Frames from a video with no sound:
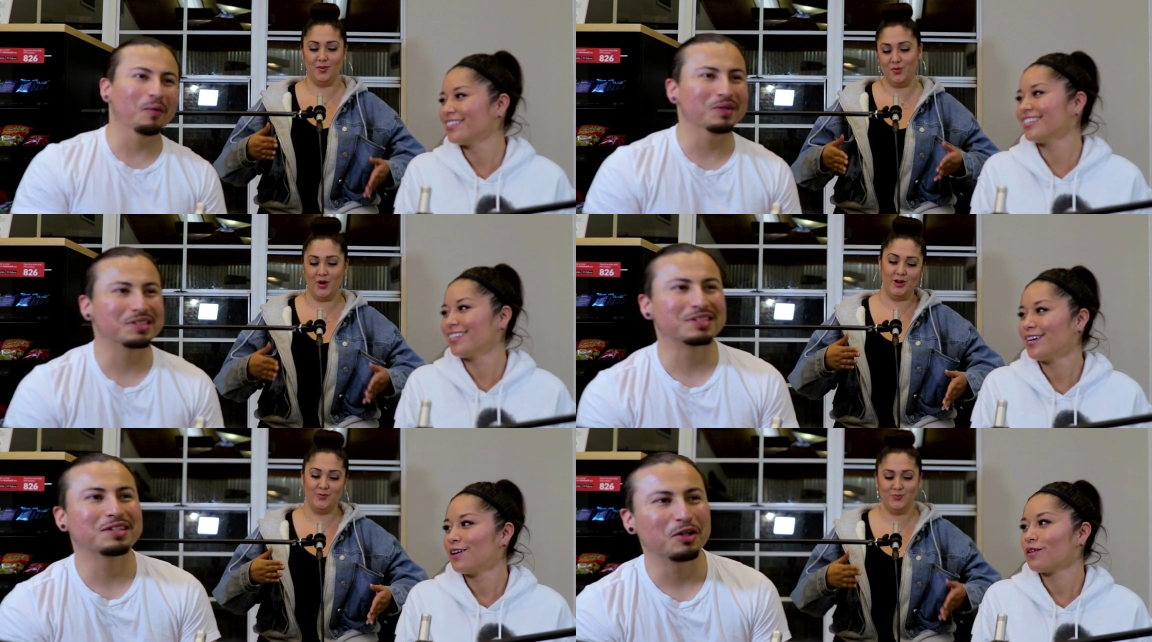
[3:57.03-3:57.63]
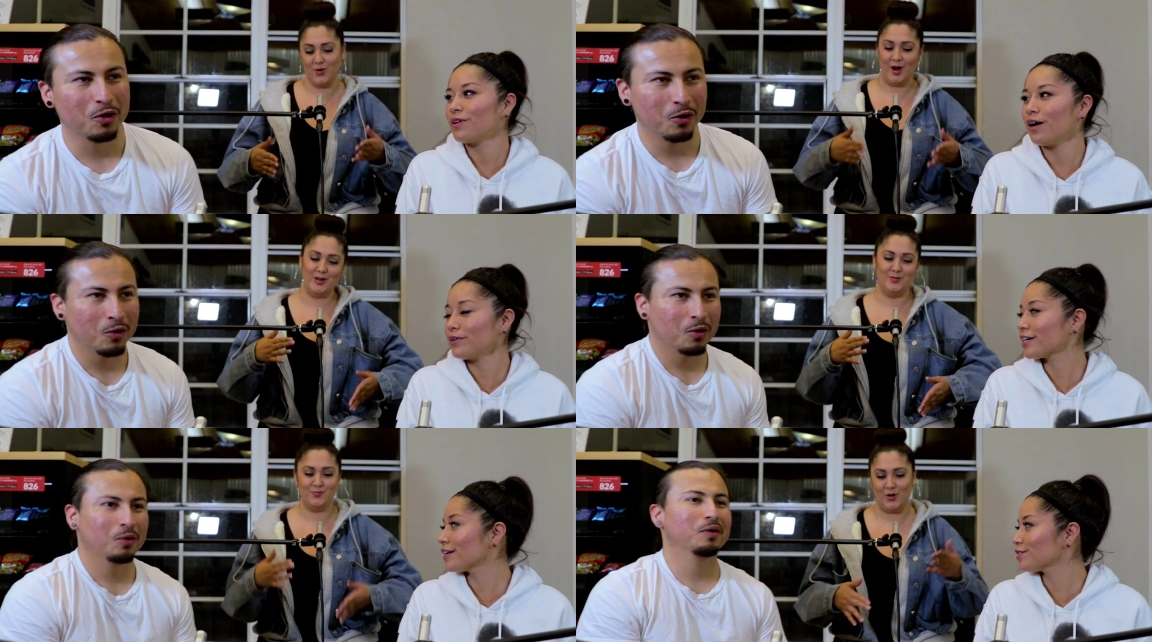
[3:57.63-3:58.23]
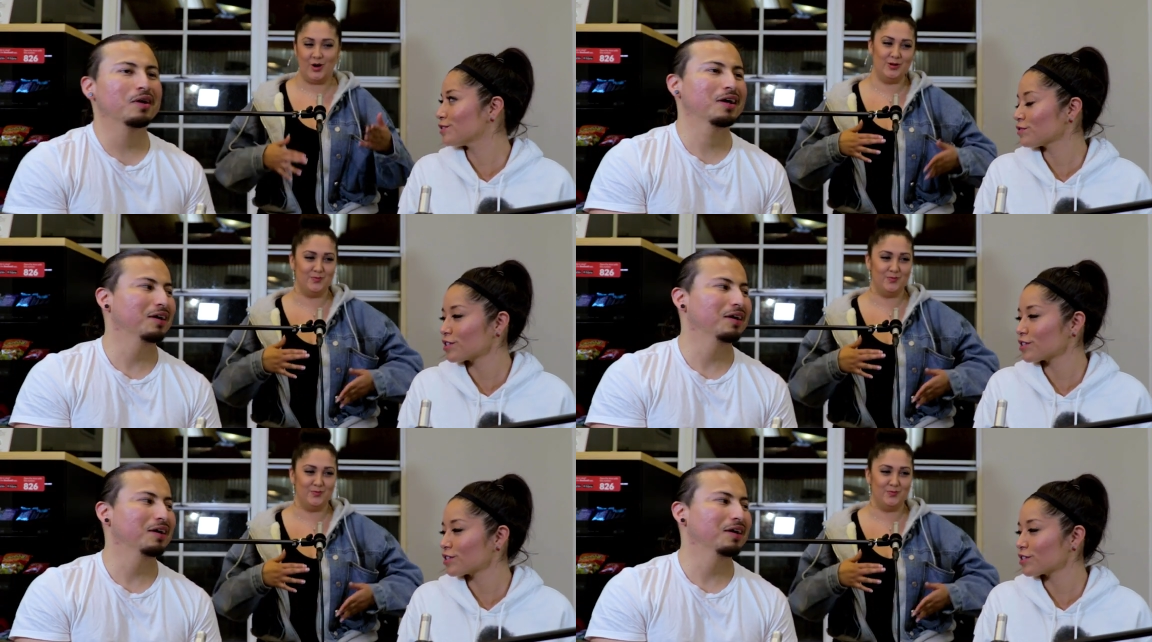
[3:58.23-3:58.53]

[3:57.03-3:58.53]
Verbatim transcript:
Speaker 1: was. What are we gonna do